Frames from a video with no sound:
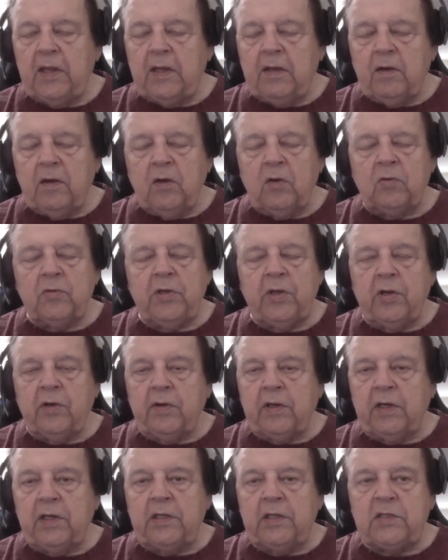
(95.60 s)
oh
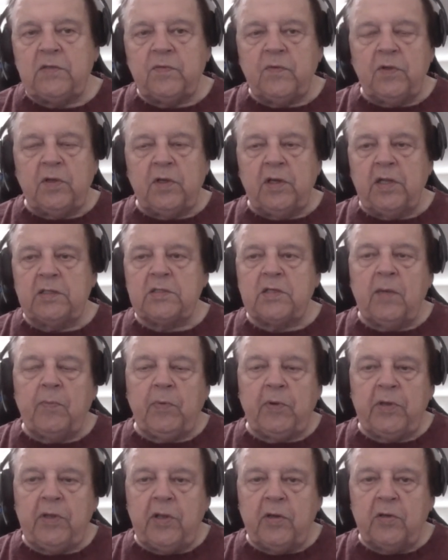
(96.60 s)
dear, at least for the next
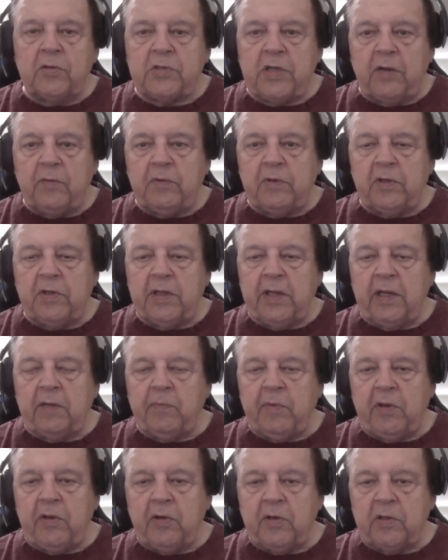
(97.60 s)
couple of years, I would
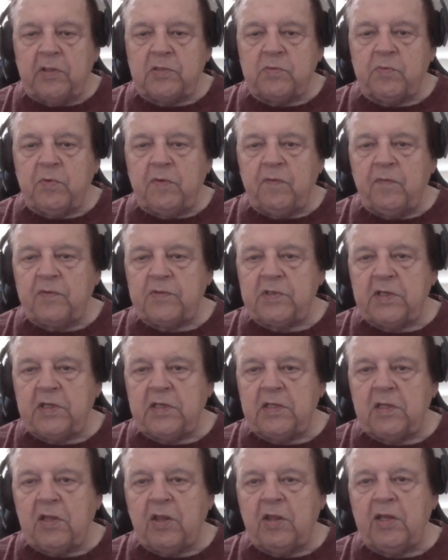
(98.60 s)
think, because we've
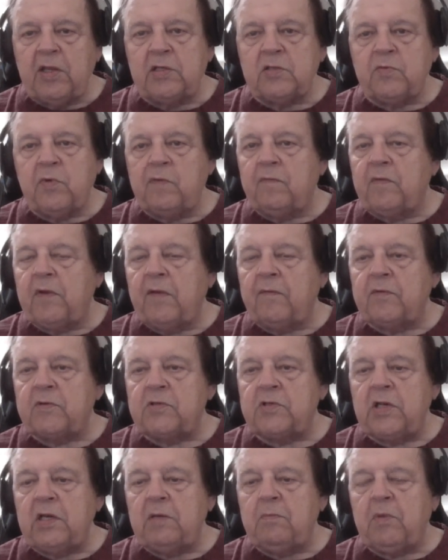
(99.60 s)
seen things we've never
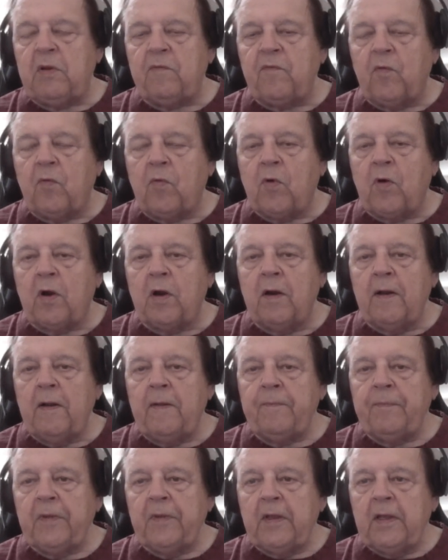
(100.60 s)
seen before,
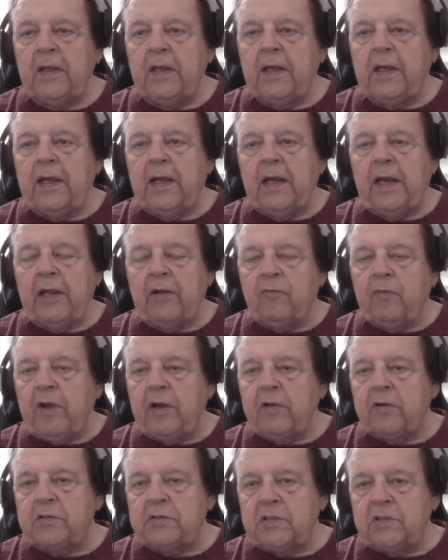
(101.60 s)
like
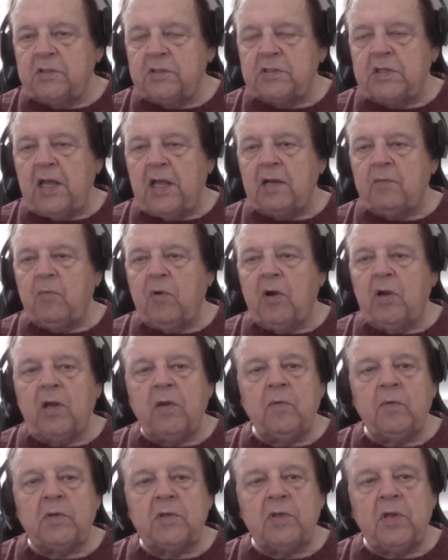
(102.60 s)
records in the stock
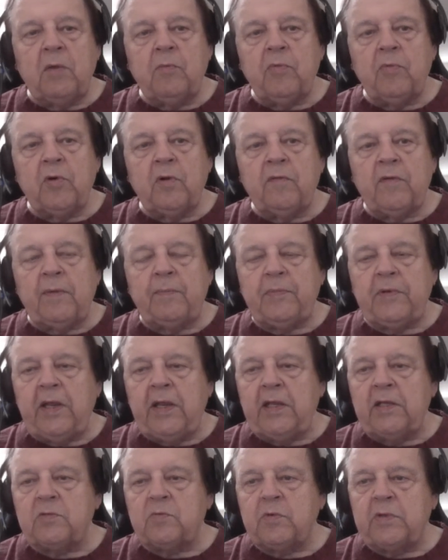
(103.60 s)
market with number of up
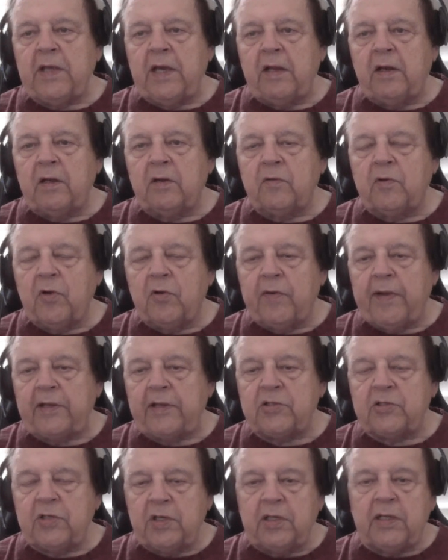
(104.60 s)
days without a
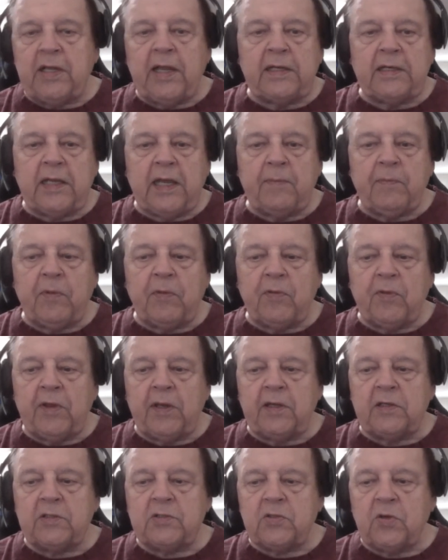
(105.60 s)
correction and that type of
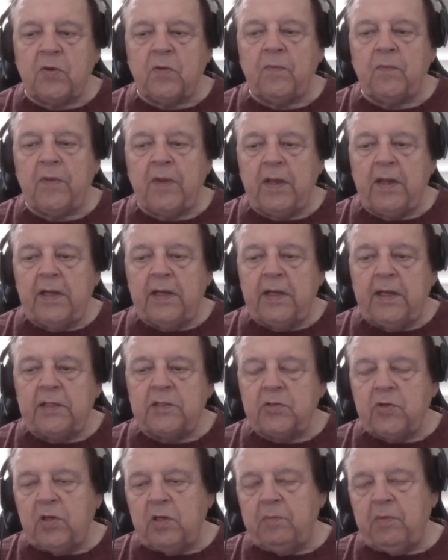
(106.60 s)
thing. So
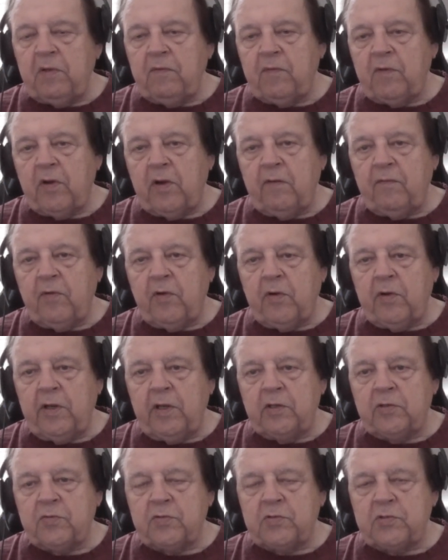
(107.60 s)
it's going to be very, very
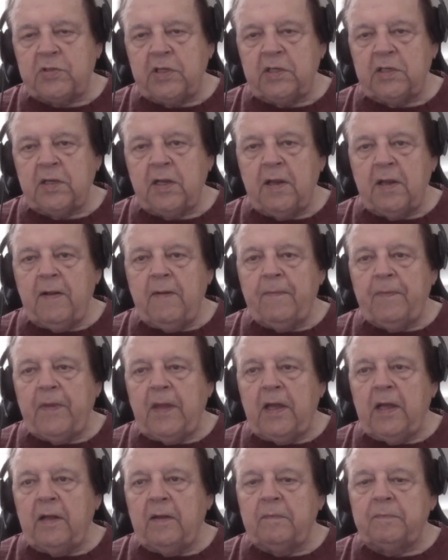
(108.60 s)
interesting.
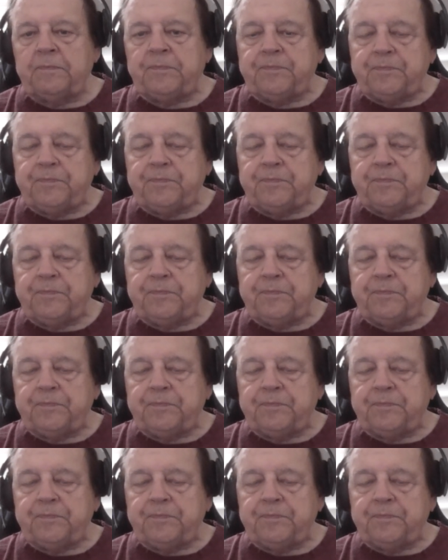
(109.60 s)
Um,